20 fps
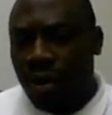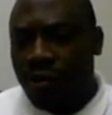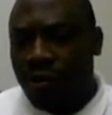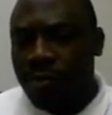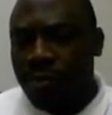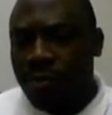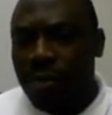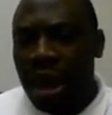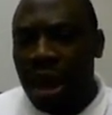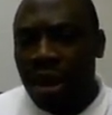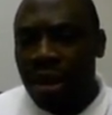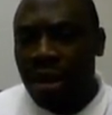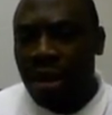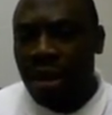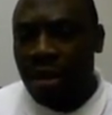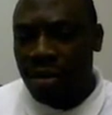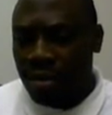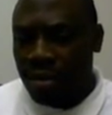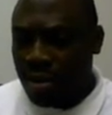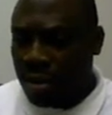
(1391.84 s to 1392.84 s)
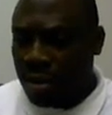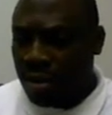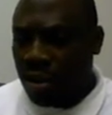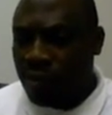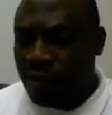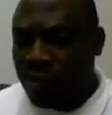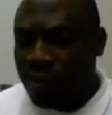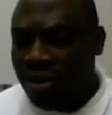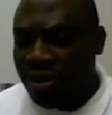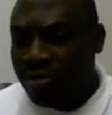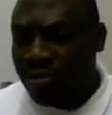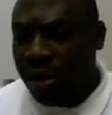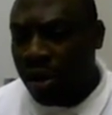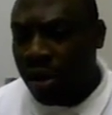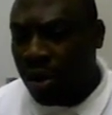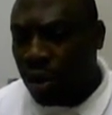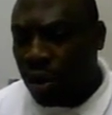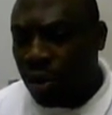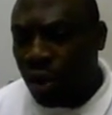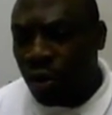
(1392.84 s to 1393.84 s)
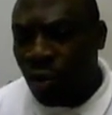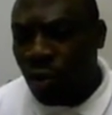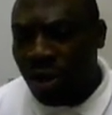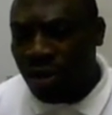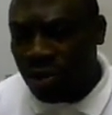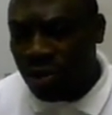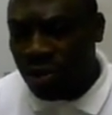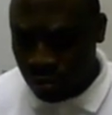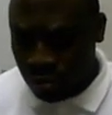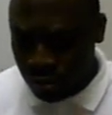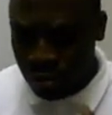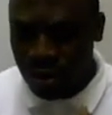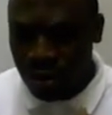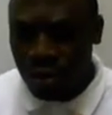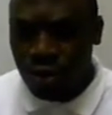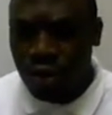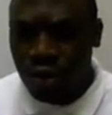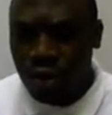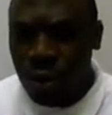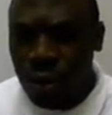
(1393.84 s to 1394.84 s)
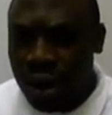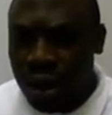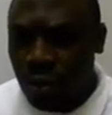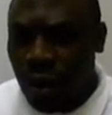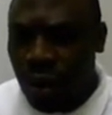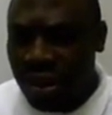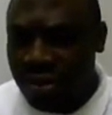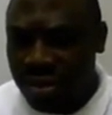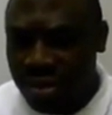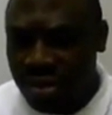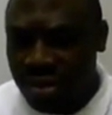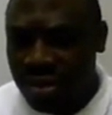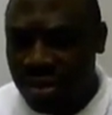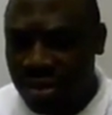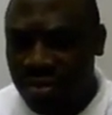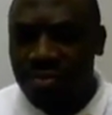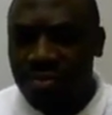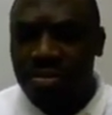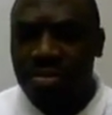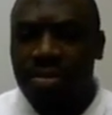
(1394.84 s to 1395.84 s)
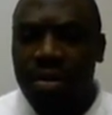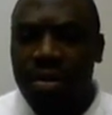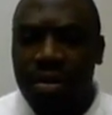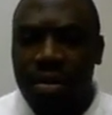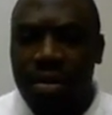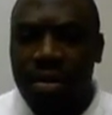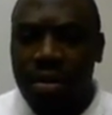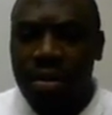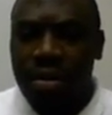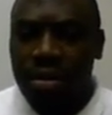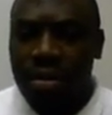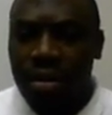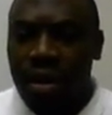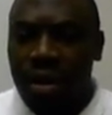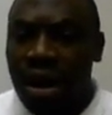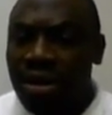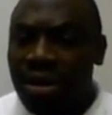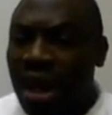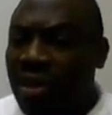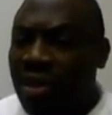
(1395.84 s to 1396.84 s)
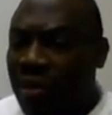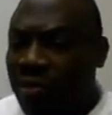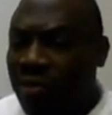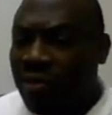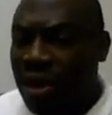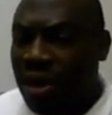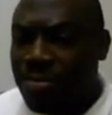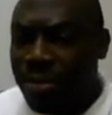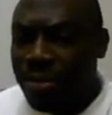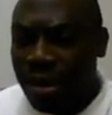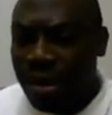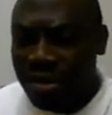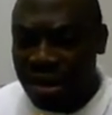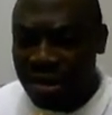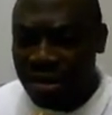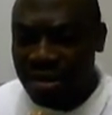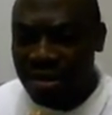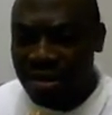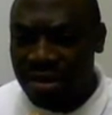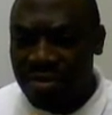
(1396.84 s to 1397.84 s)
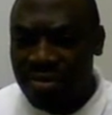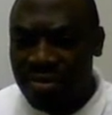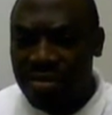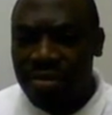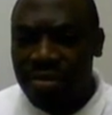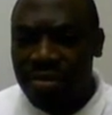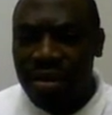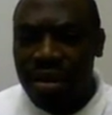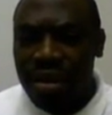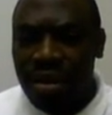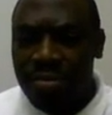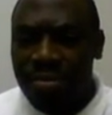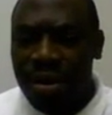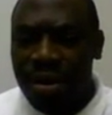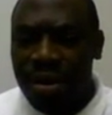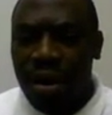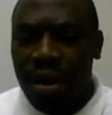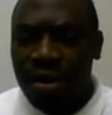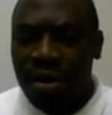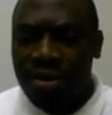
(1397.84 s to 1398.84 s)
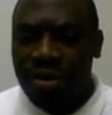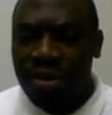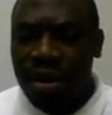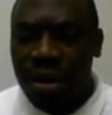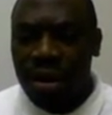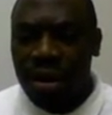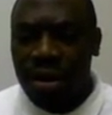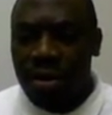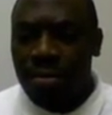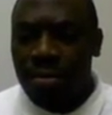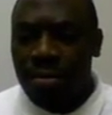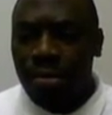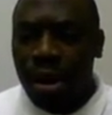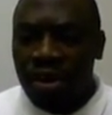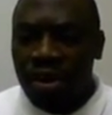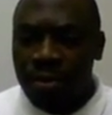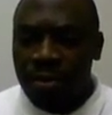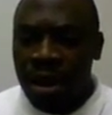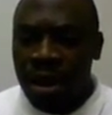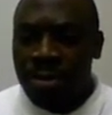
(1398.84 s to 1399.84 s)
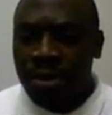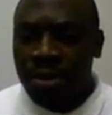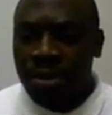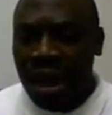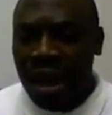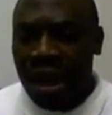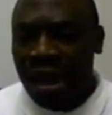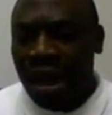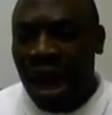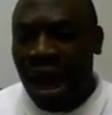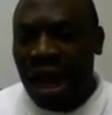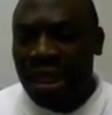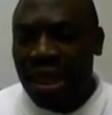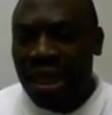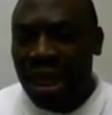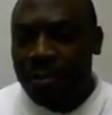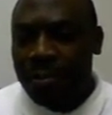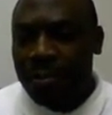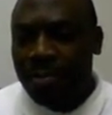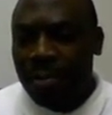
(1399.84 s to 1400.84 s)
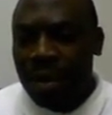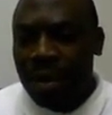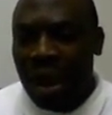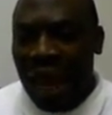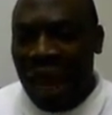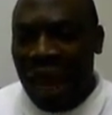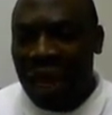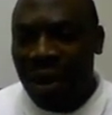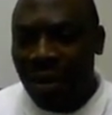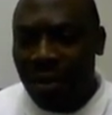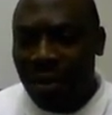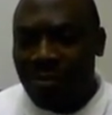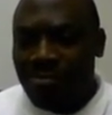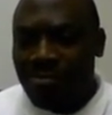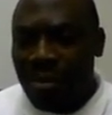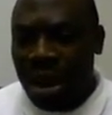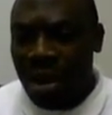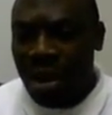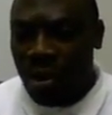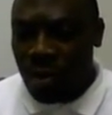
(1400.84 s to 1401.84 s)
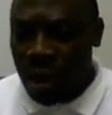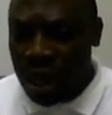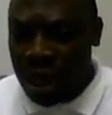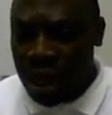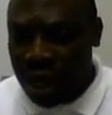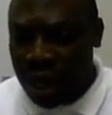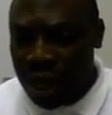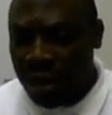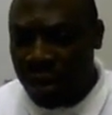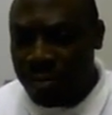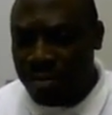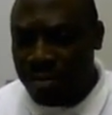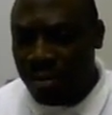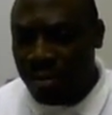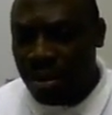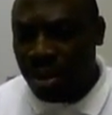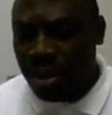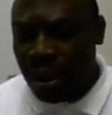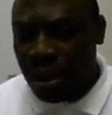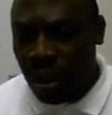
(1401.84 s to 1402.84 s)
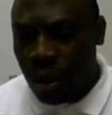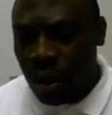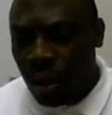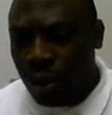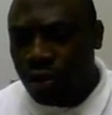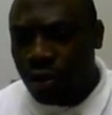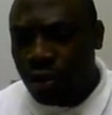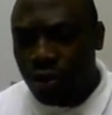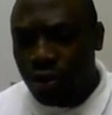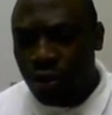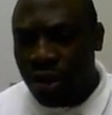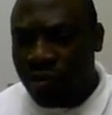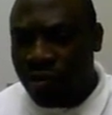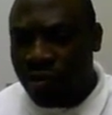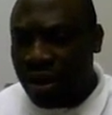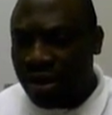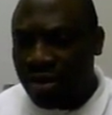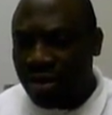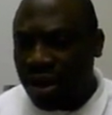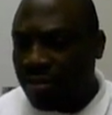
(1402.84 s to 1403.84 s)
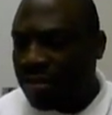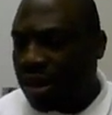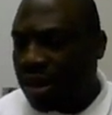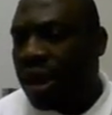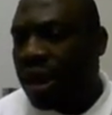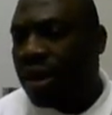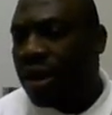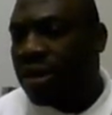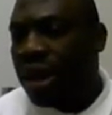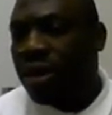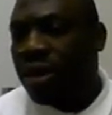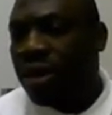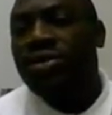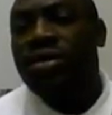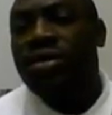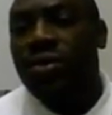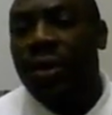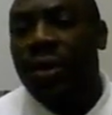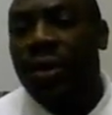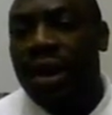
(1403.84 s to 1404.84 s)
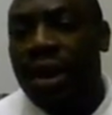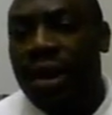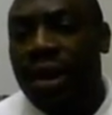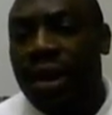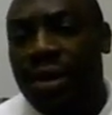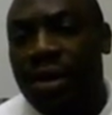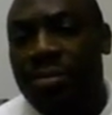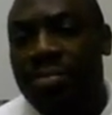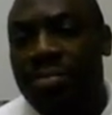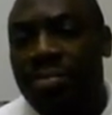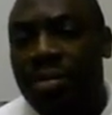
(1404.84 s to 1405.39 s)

of making your first million, you don't want to do it at once. Right? That's very, very important, because most people that gather a lot of money quickly, they also do the very same thing. They lose it quickly